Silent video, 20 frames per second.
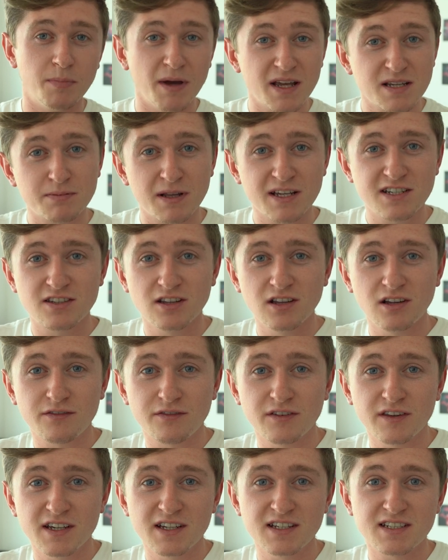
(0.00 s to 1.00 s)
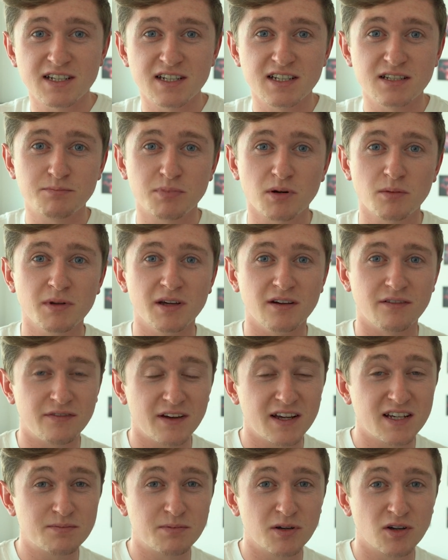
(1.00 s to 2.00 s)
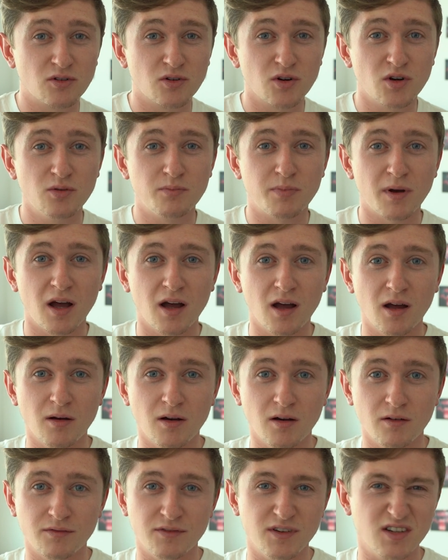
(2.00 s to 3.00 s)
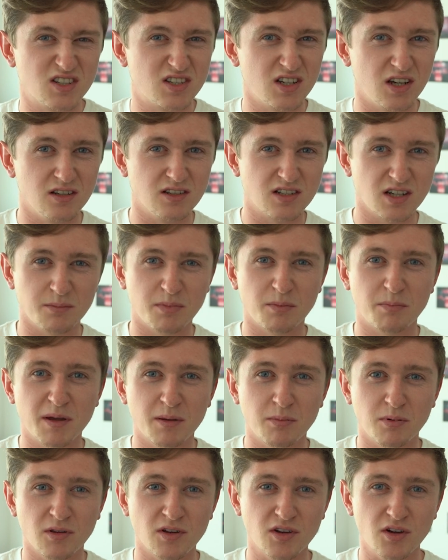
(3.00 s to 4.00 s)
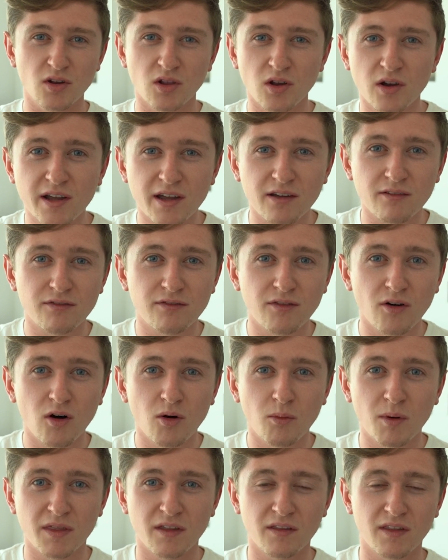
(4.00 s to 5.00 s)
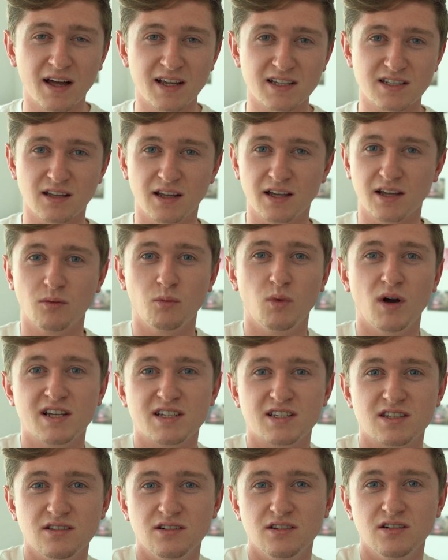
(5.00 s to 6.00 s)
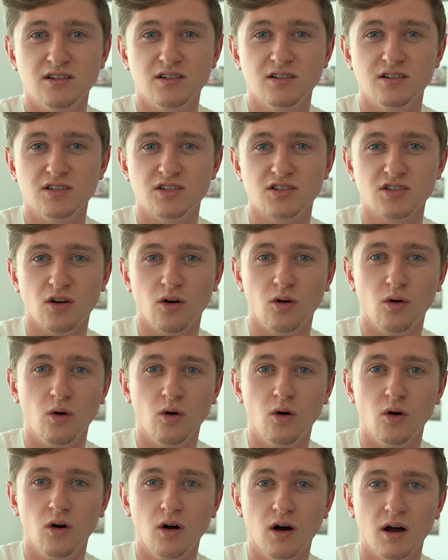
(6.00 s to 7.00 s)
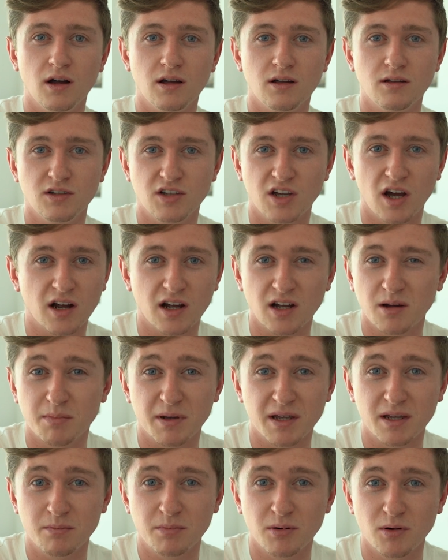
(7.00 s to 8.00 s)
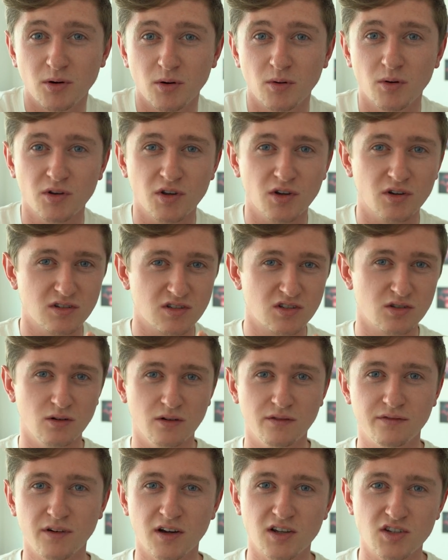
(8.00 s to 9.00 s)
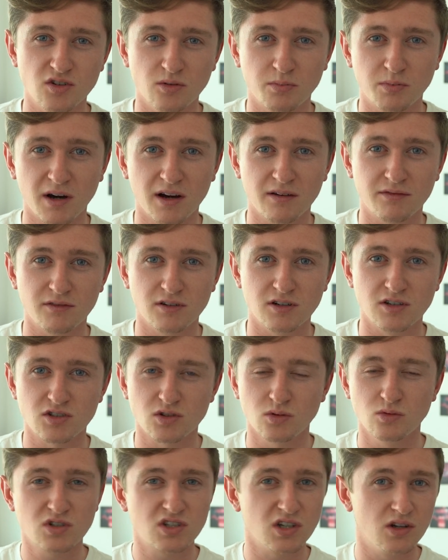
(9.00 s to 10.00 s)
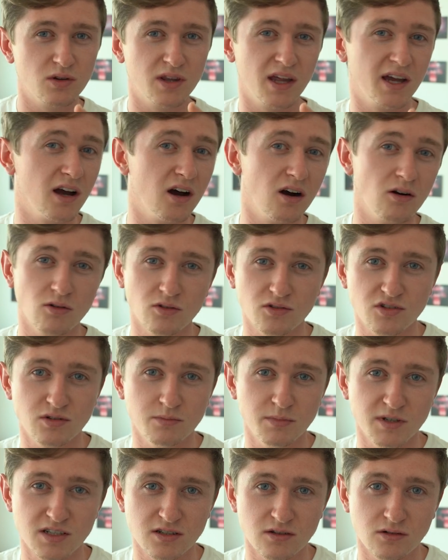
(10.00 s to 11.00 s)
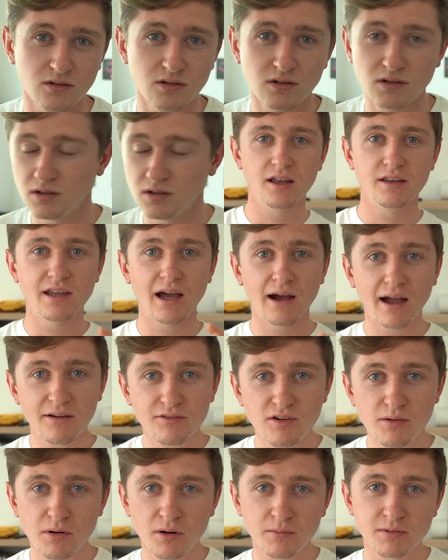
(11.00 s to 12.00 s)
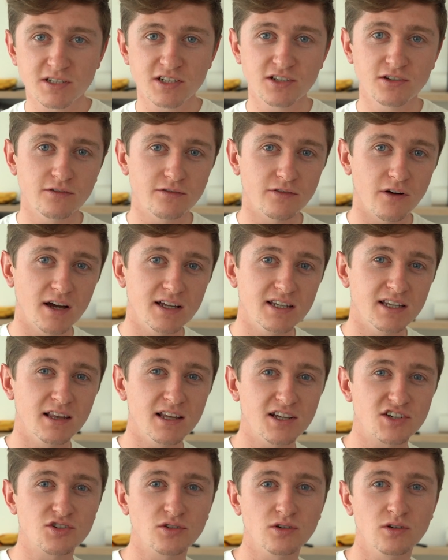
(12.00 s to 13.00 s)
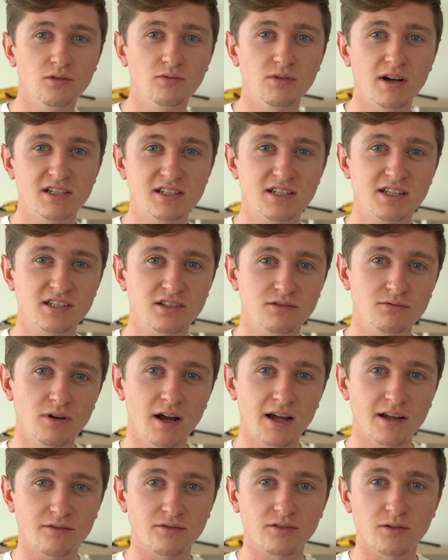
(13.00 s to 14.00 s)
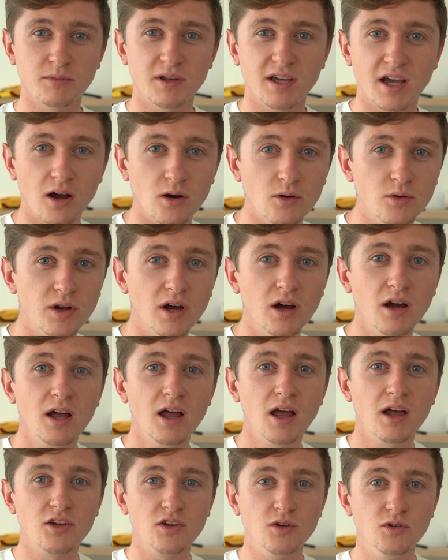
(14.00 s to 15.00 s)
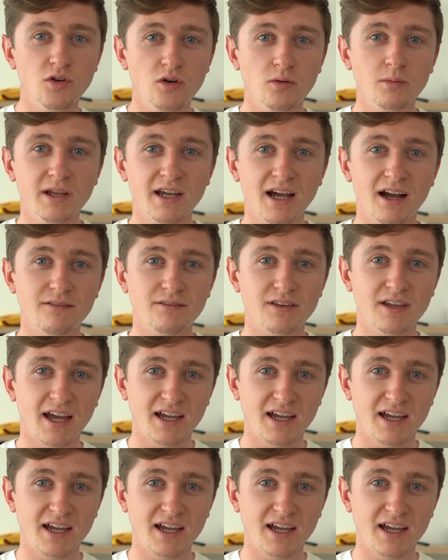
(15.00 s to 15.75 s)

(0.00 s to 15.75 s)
best place to look for these is probably a Facebook group of the certain type of people that you're looking for, whether that's like Westerners or younger people. You can sort of find your preference. Also, they are on Dubizzle. Now, every property you find, unless you're renting direct from the owner, you normally have the